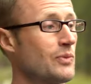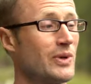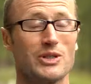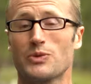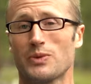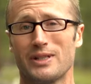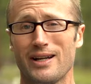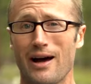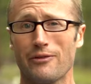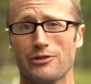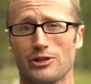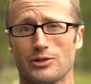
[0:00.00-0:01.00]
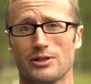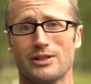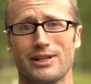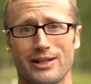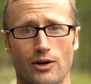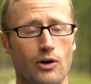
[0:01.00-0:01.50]
which would not feel
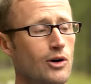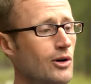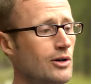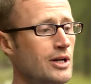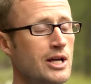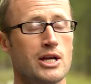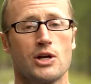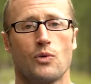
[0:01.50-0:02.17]
good at all,